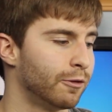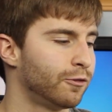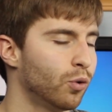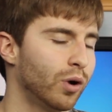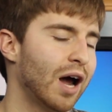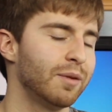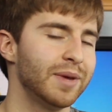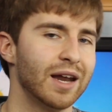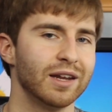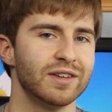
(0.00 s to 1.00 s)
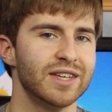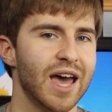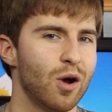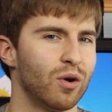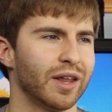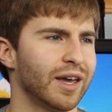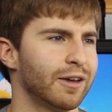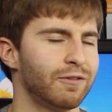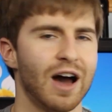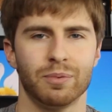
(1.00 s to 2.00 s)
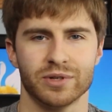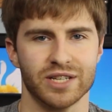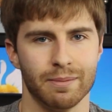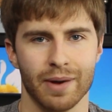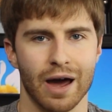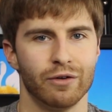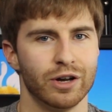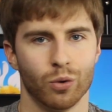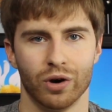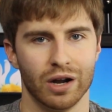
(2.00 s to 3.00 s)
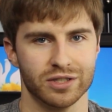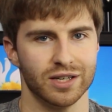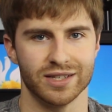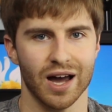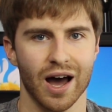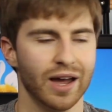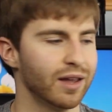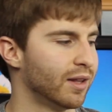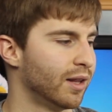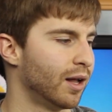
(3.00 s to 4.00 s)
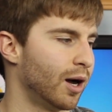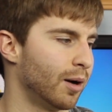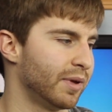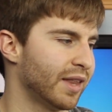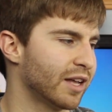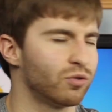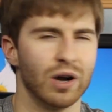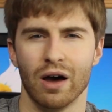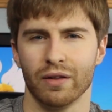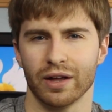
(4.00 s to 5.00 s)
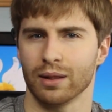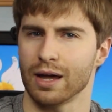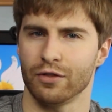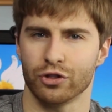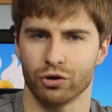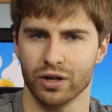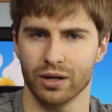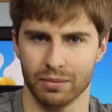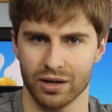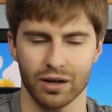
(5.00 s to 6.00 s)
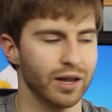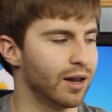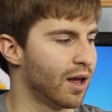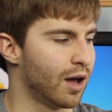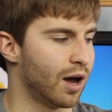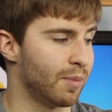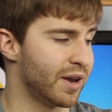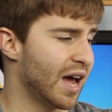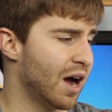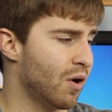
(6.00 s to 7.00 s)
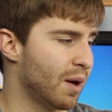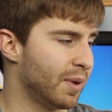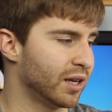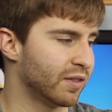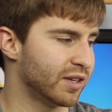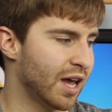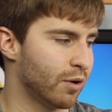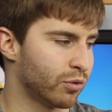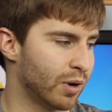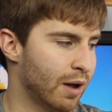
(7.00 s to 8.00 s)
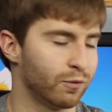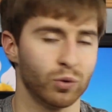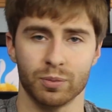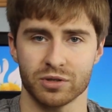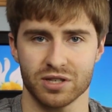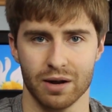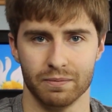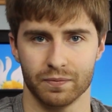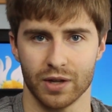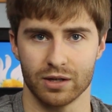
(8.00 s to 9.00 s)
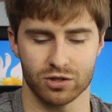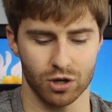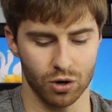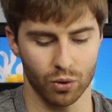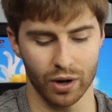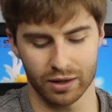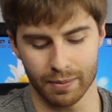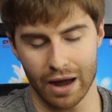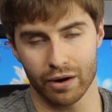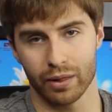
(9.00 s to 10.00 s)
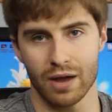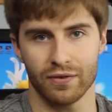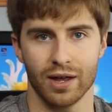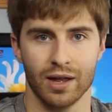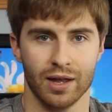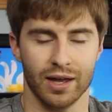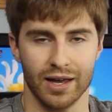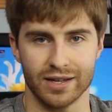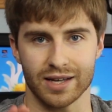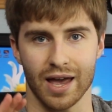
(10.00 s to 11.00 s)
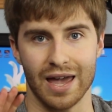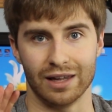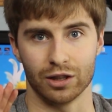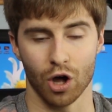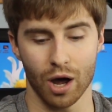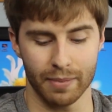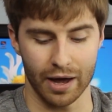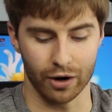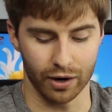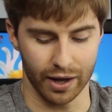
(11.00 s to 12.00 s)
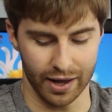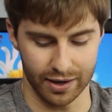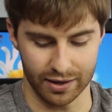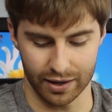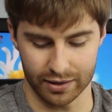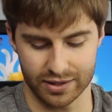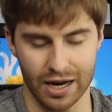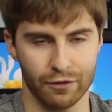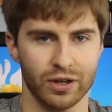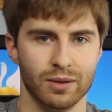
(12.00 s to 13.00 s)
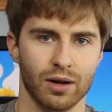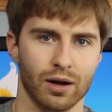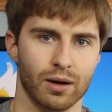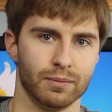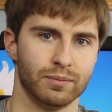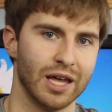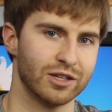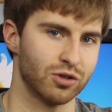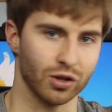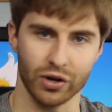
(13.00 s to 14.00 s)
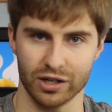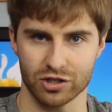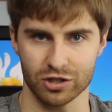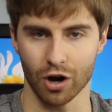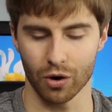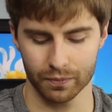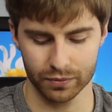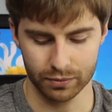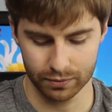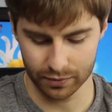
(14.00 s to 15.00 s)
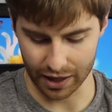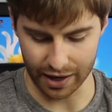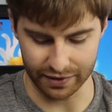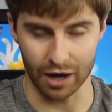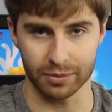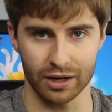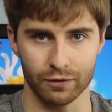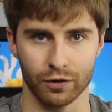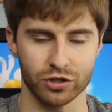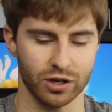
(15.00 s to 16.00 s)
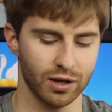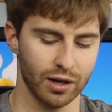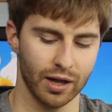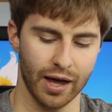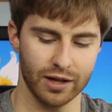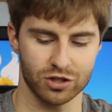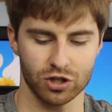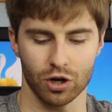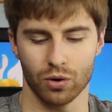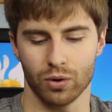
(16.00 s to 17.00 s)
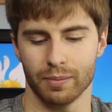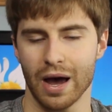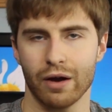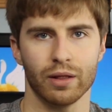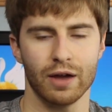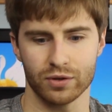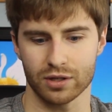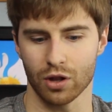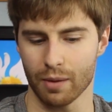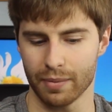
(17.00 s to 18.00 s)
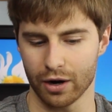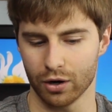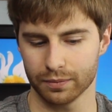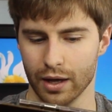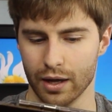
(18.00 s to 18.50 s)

Before, I'd be ending the day on like five percent battery or else it'd die. Um, and that's around like eleven thirty, midnight. Um, but now I'm ending the day with around forty percent. And so the battery life is a lot better. And it's definitely um, thanks to the clean install and the updated version. And so battery life was a lot better.